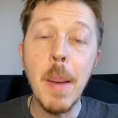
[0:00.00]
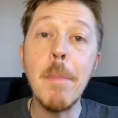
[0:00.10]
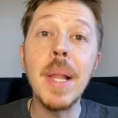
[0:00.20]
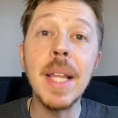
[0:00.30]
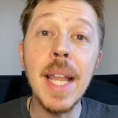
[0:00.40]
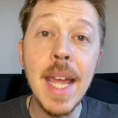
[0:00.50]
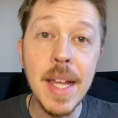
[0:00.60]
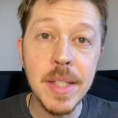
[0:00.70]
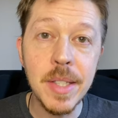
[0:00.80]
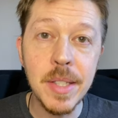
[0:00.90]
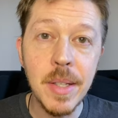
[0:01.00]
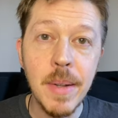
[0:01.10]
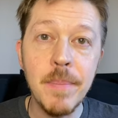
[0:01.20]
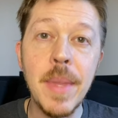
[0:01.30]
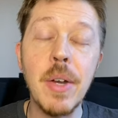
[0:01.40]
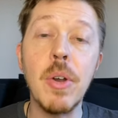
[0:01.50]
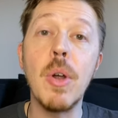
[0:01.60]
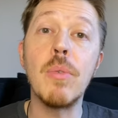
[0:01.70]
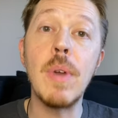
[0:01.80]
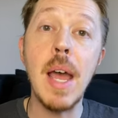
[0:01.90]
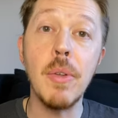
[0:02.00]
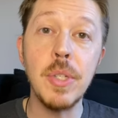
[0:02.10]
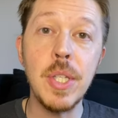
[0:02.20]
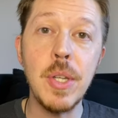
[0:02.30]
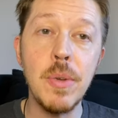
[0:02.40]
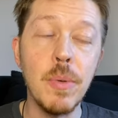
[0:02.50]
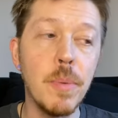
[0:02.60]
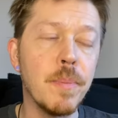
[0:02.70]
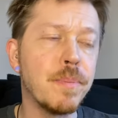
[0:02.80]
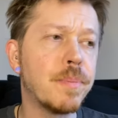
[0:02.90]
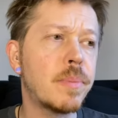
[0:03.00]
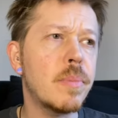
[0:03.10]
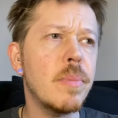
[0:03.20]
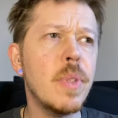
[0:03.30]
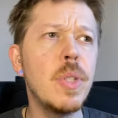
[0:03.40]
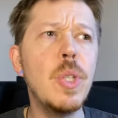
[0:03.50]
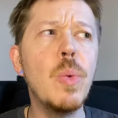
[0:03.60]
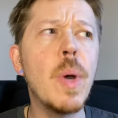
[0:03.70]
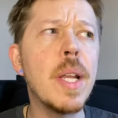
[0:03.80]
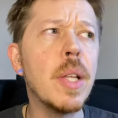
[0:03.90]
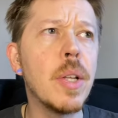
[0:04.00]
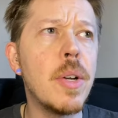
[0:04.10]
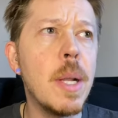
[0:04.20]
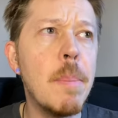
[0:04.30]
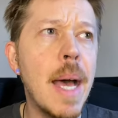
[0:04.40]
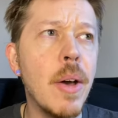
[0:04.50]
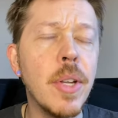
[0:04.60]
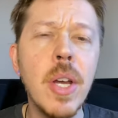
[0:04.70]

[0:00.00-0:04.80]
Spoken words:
plants that are around you. You want to learn about